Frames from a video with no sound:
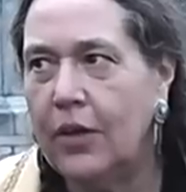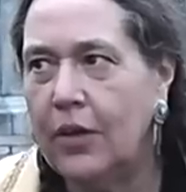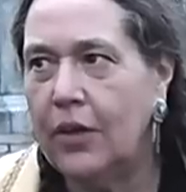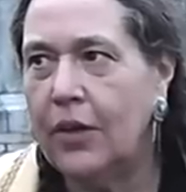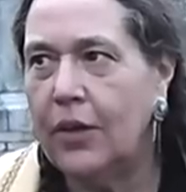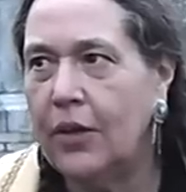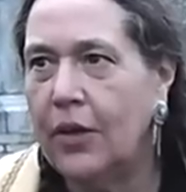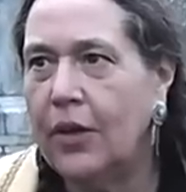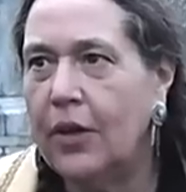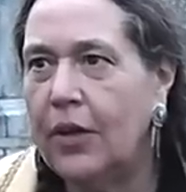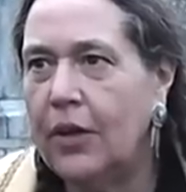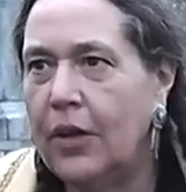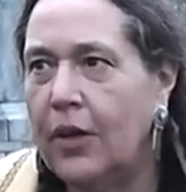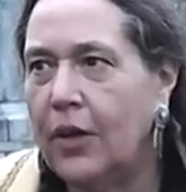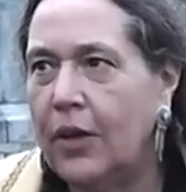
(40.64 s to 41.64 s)

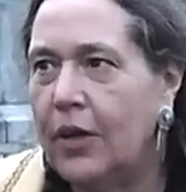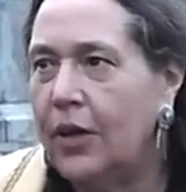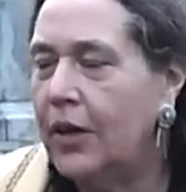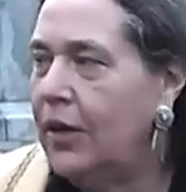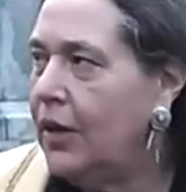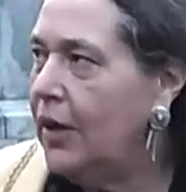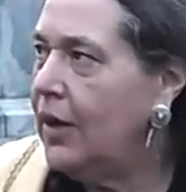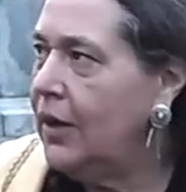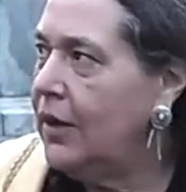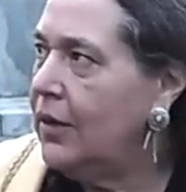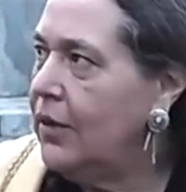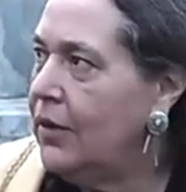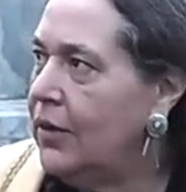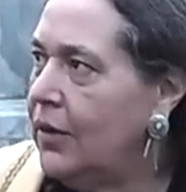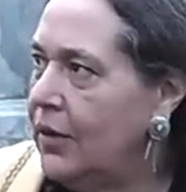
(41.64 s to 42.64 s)

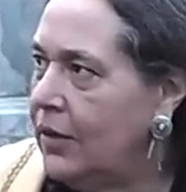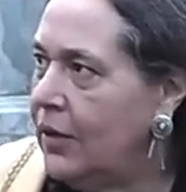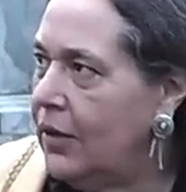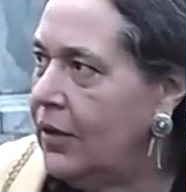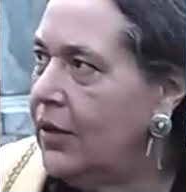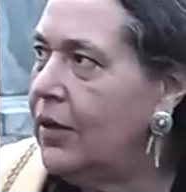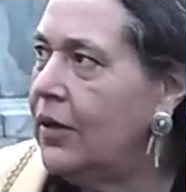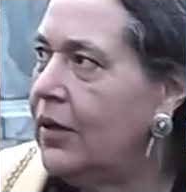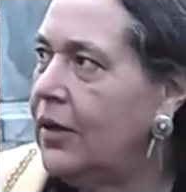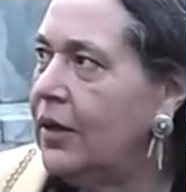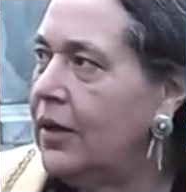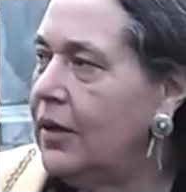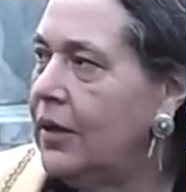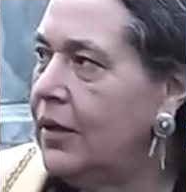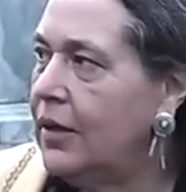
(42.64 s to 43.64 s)

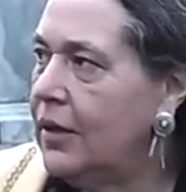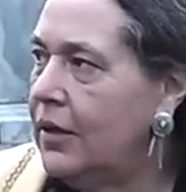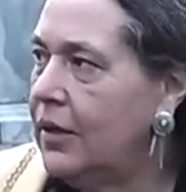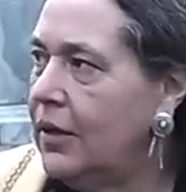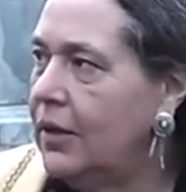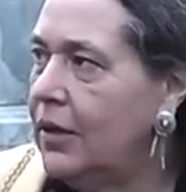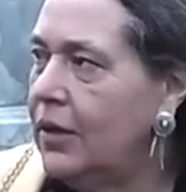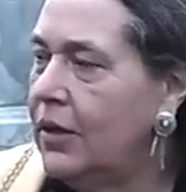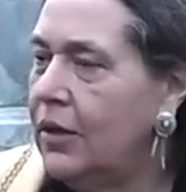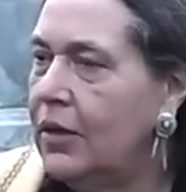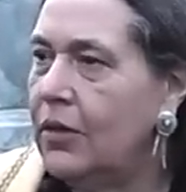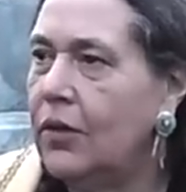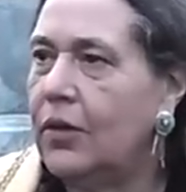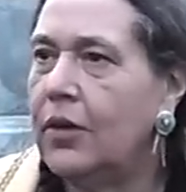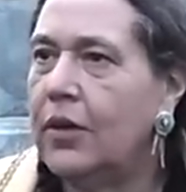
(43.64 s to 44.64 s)

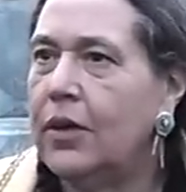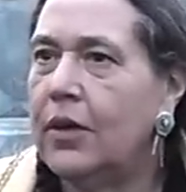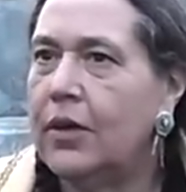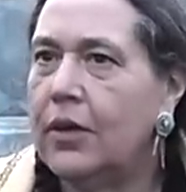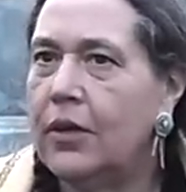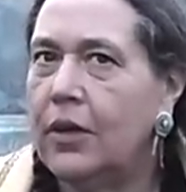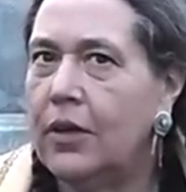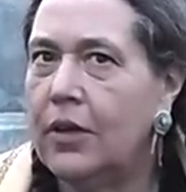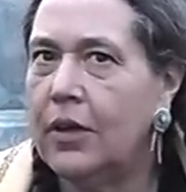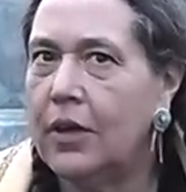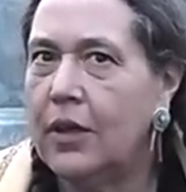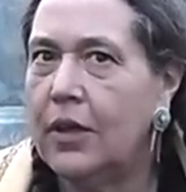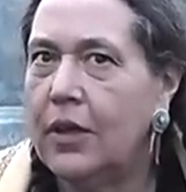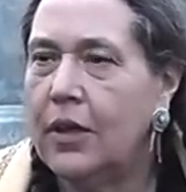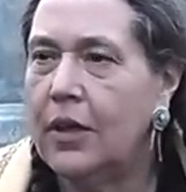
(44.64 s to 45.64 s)

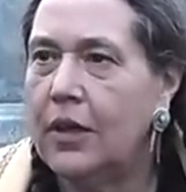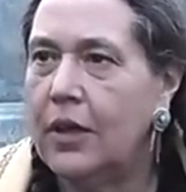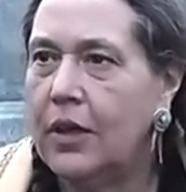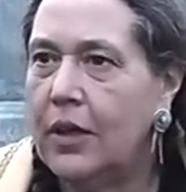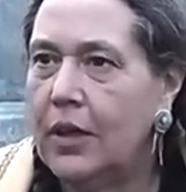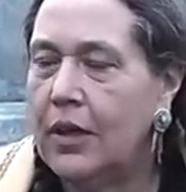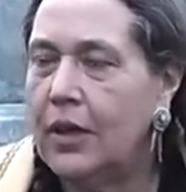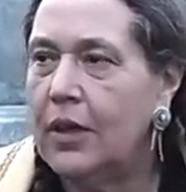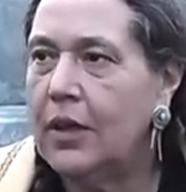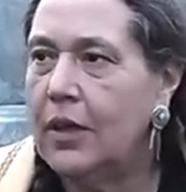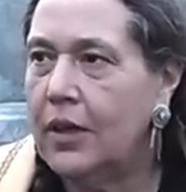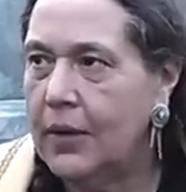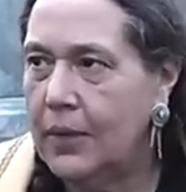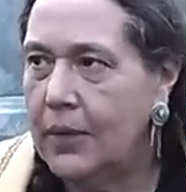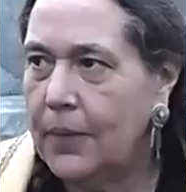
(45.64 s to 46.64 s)

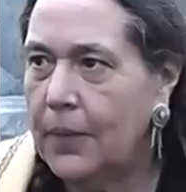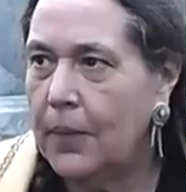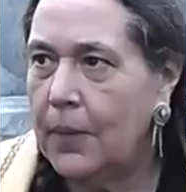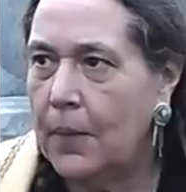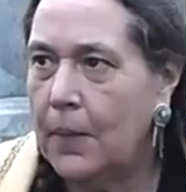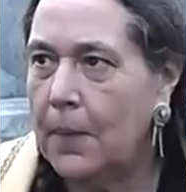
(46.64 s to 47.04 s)
(not speaking)